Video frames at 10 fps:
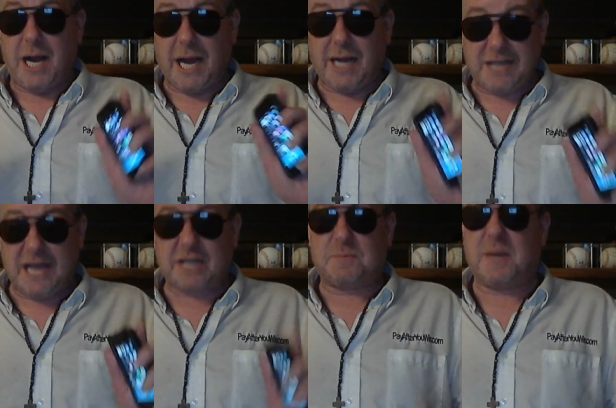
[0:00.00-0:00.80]
I got a
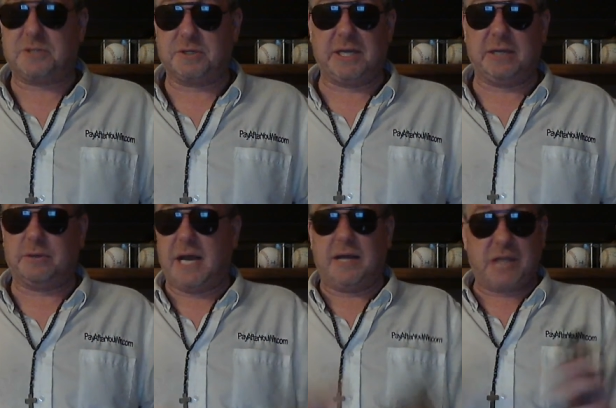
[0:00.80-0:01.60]
text message
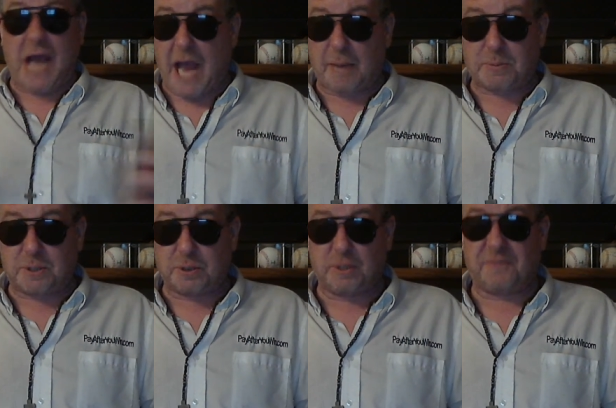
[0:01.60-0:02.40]
deal now. It's
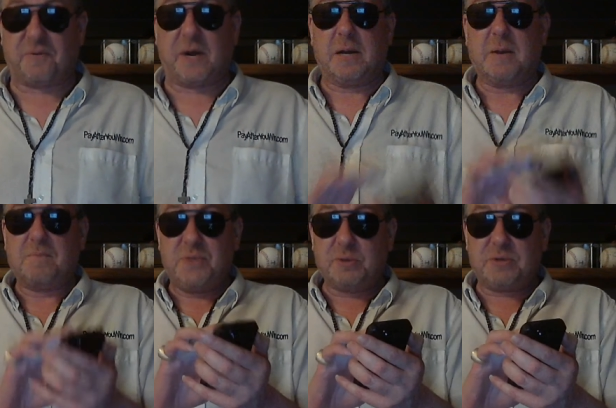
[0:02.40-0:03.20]
absolutely free.
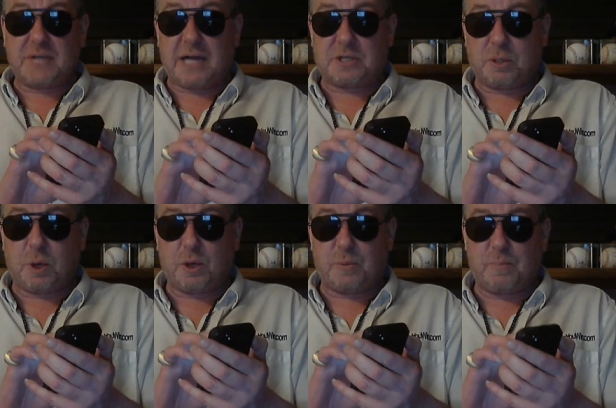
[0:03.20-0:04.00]
You text the
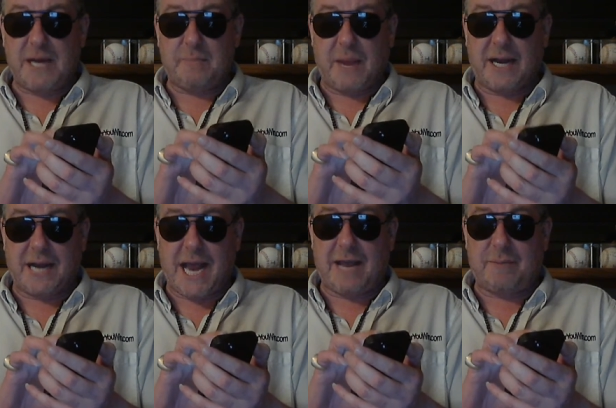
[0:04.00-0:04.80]
word meat
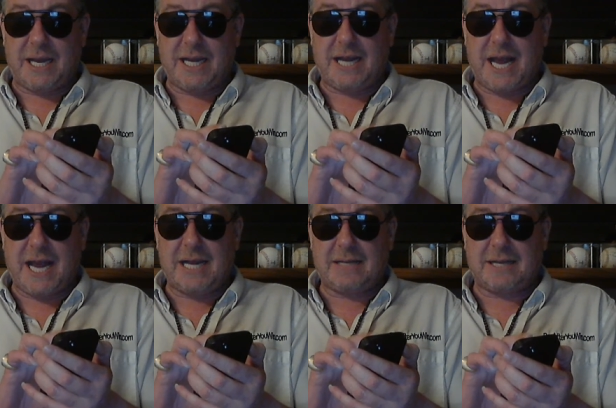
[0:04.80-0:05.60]
man, M E
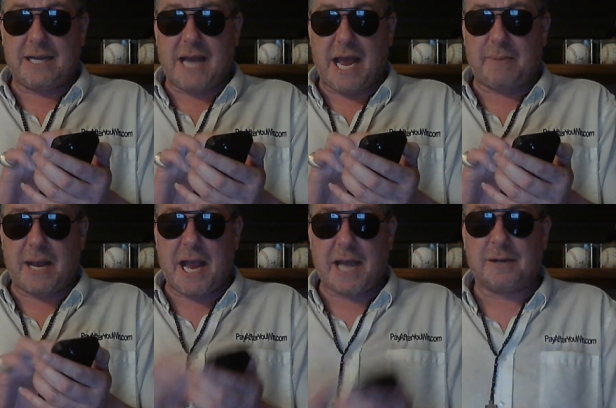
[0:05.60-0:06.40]
A T M
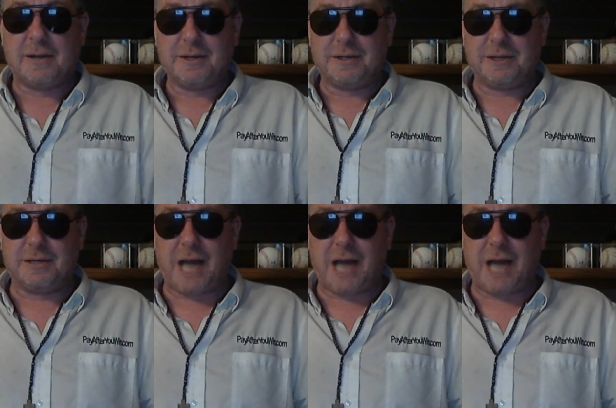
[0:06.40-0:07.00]
A N, to